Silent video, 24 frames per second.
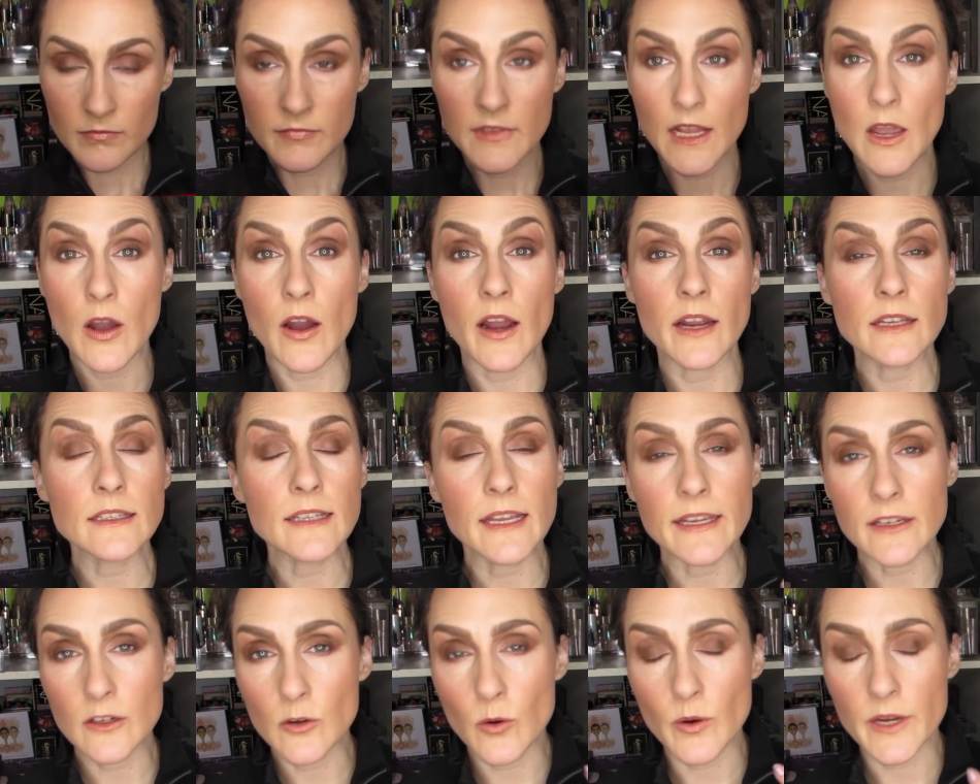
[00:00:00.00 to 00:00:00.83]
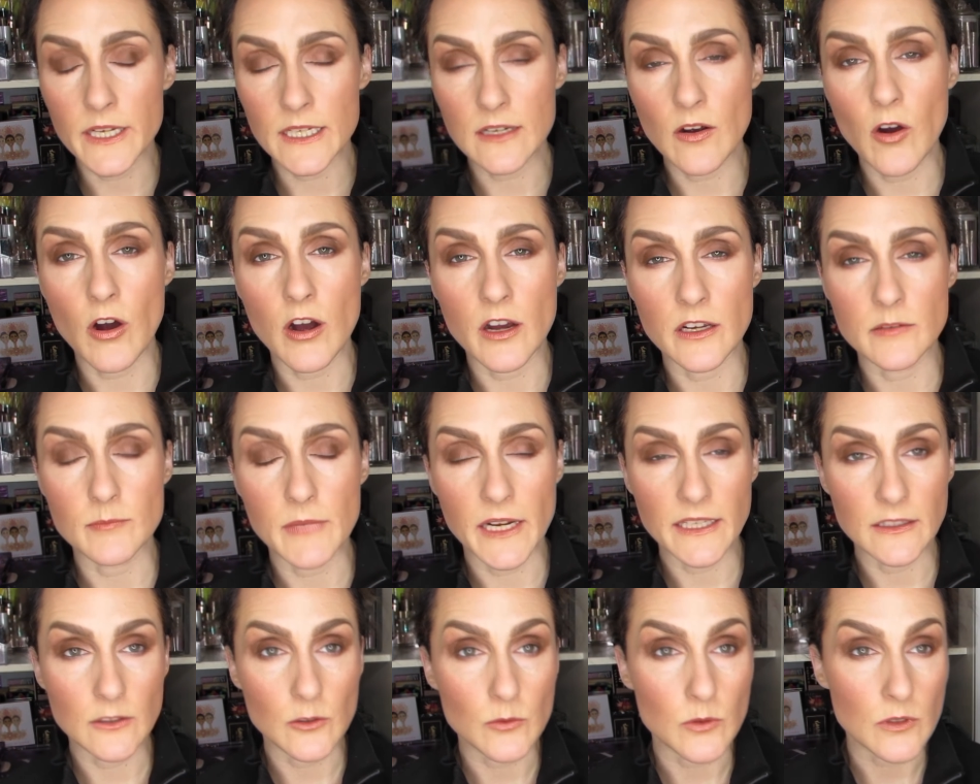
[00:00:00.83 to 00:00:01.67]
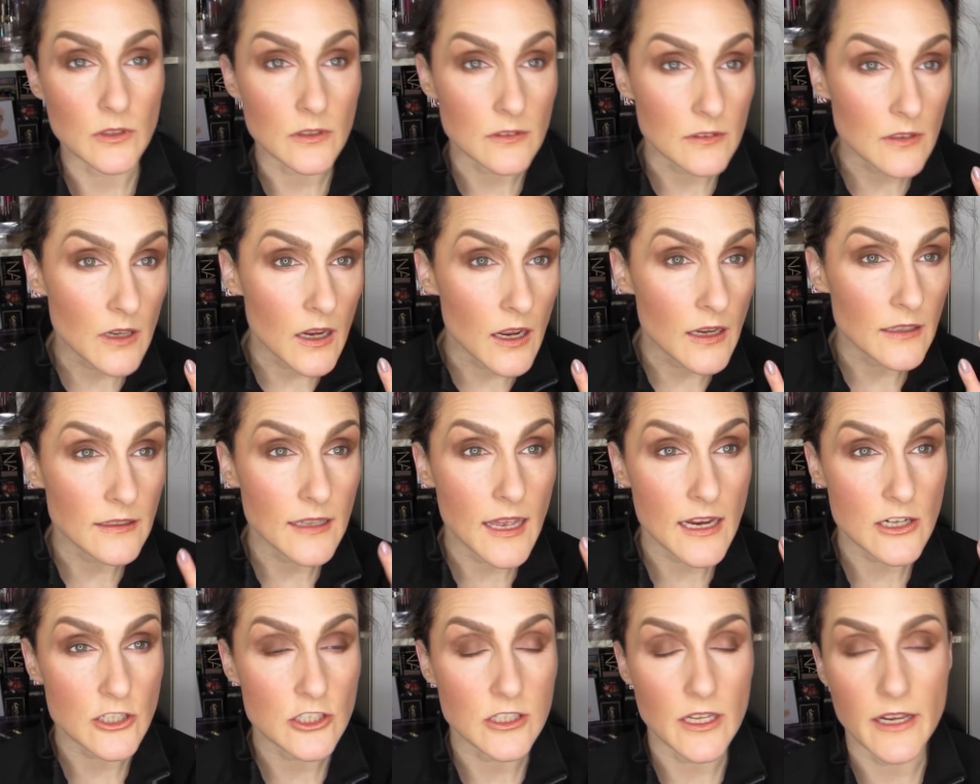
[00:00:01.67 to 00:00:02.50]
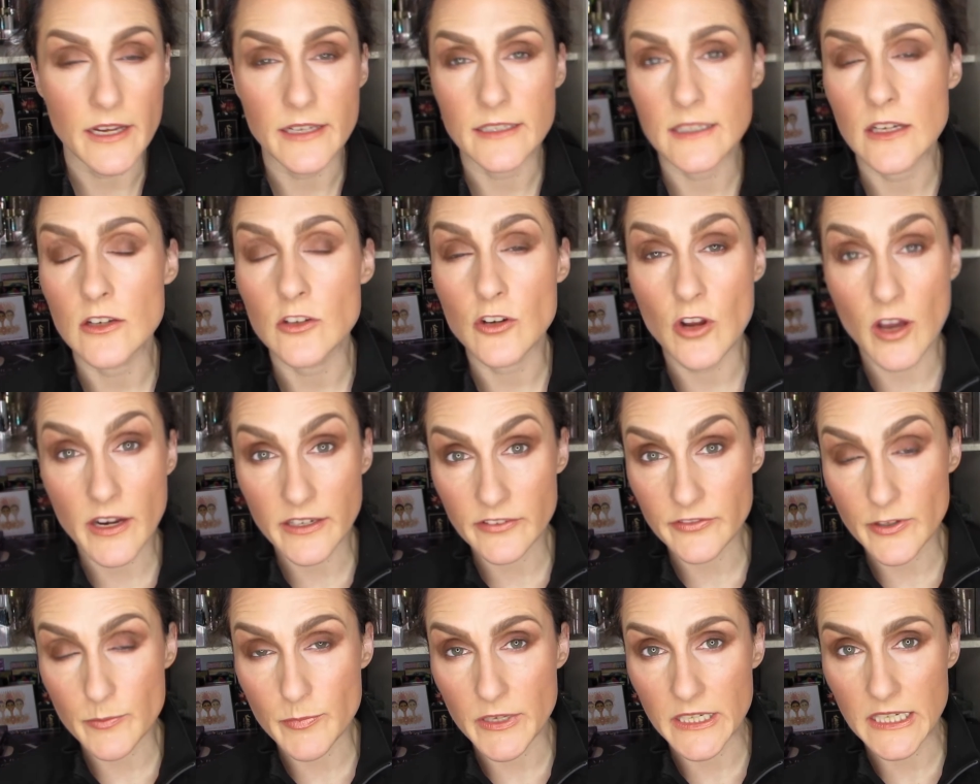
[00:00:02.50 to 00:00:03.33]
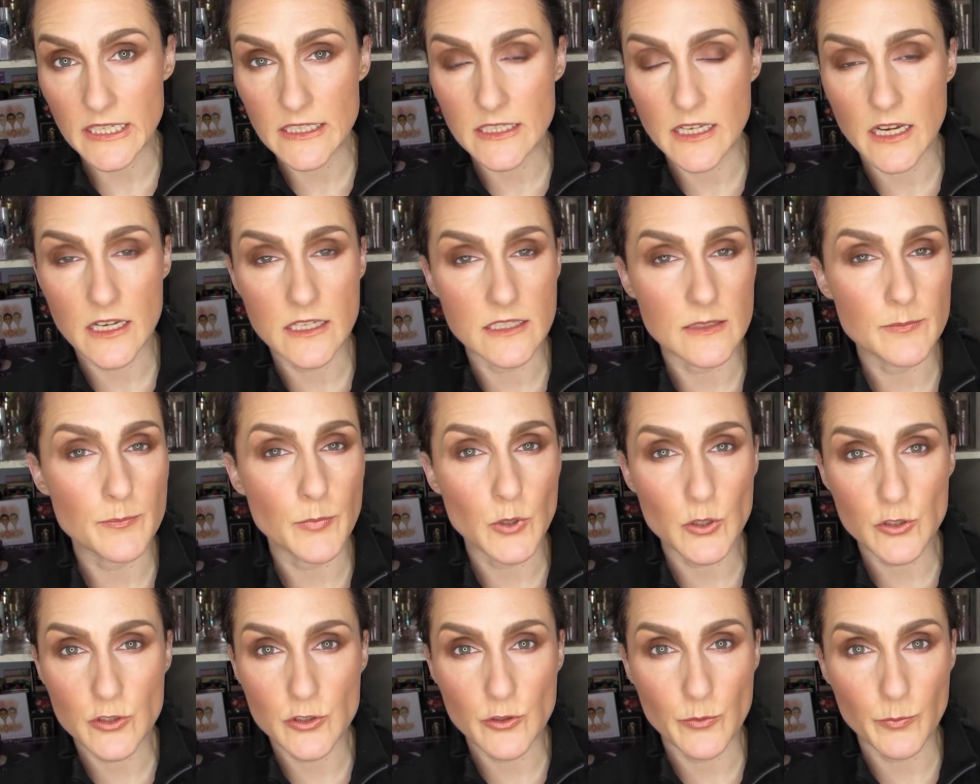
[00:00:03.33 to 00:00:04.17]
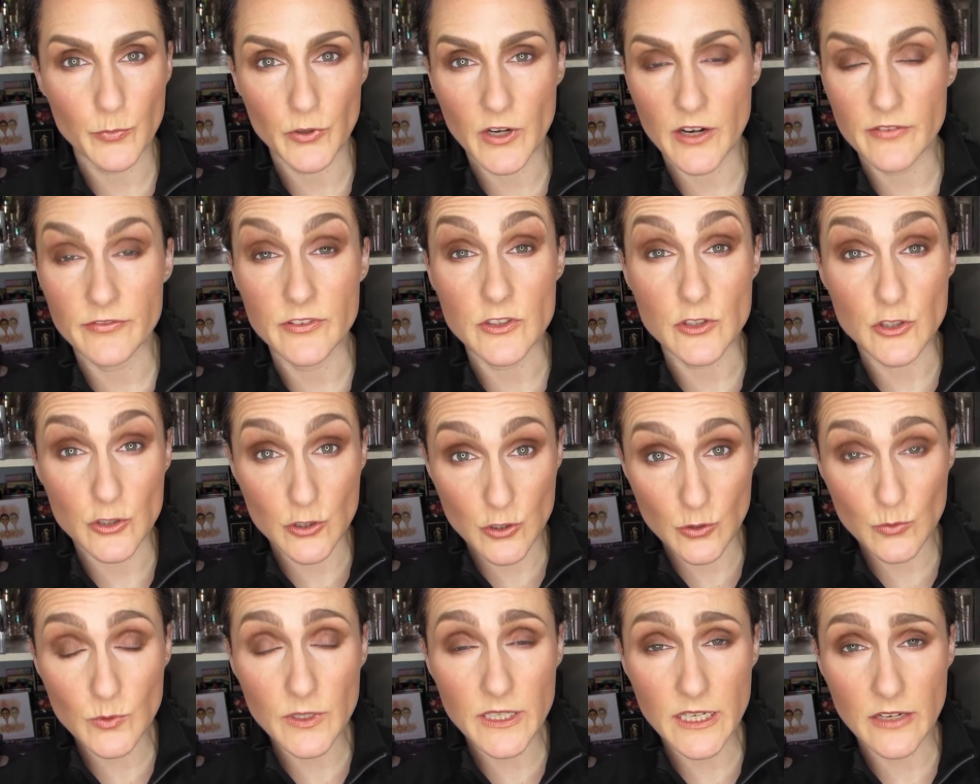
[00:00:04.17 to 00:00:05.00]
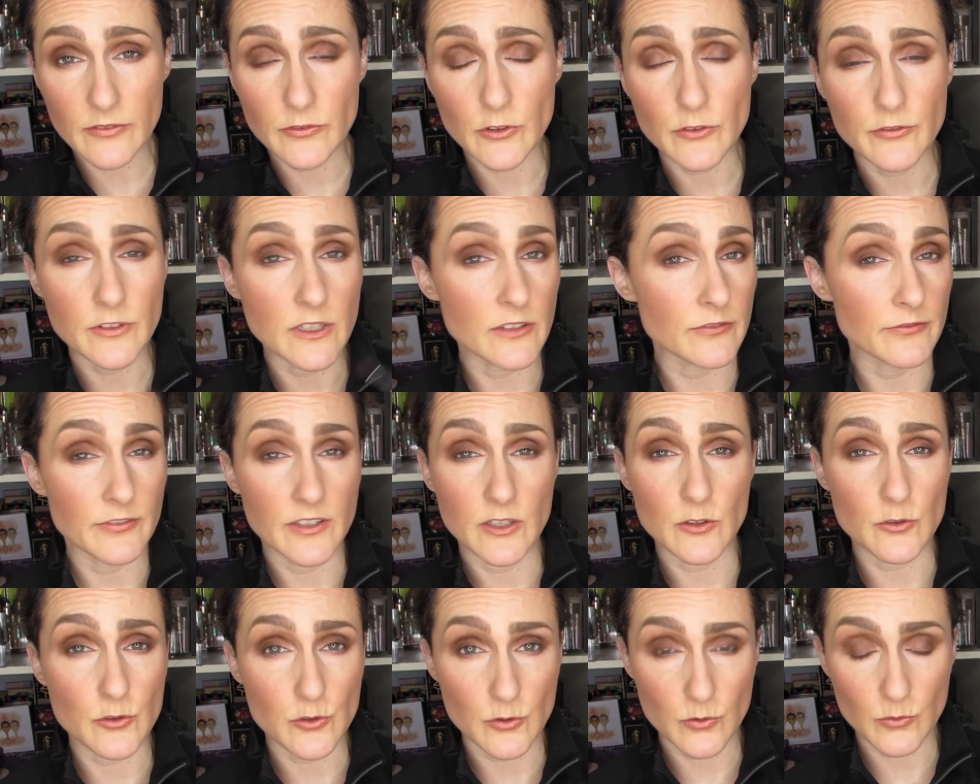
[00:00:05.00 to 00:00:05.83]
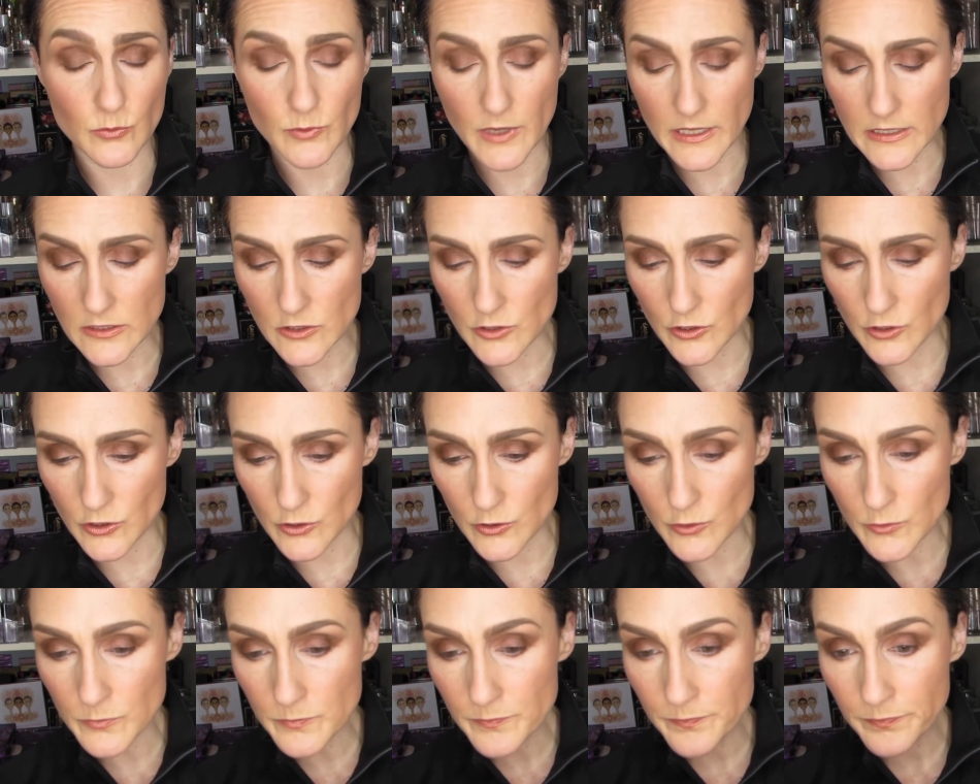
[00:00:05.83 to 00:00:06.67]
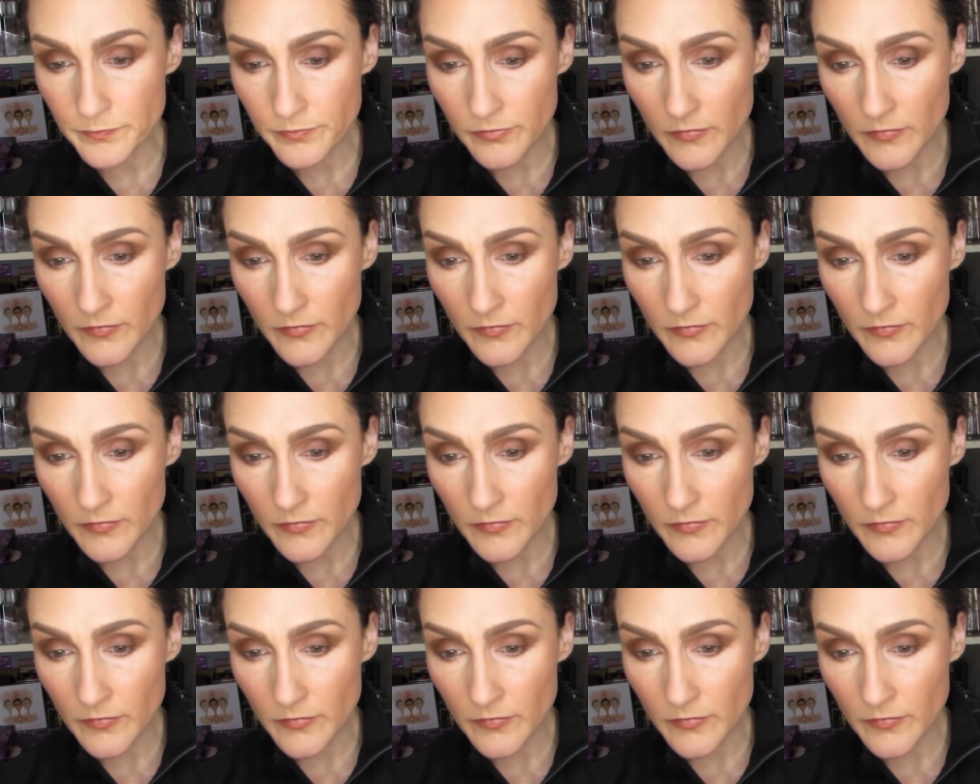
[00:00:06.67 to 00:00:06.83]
Now, I like going on my lower lash line. Not everybody does. Personal preference. Do whatever feels right to you.